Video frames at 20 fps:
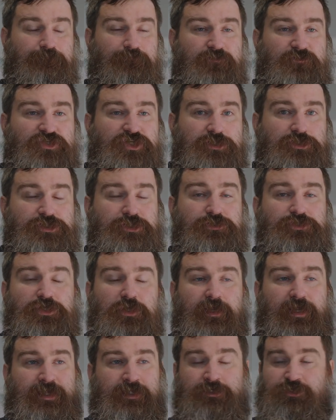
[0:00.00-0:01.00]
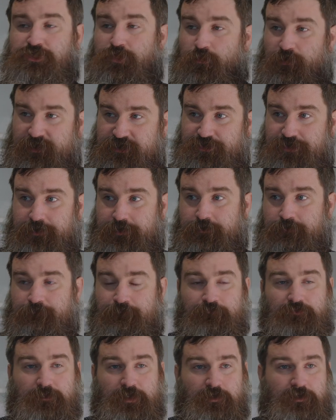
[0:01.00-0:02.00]
just use your intuition,
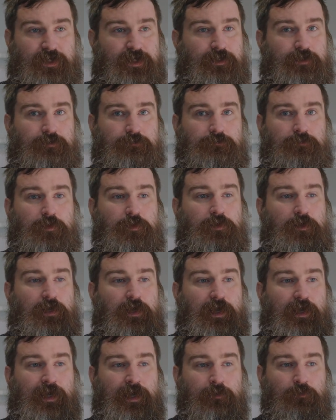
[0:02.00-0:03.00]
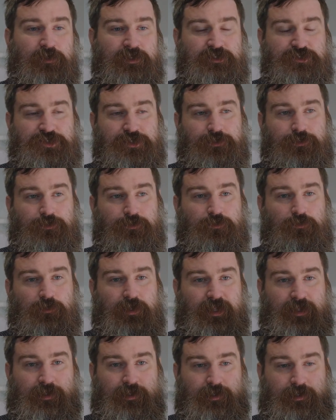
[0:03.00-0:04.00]
okay? I went to
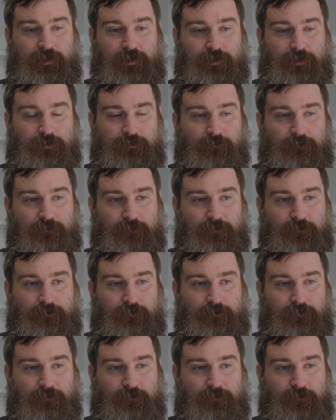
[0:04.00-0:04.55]
a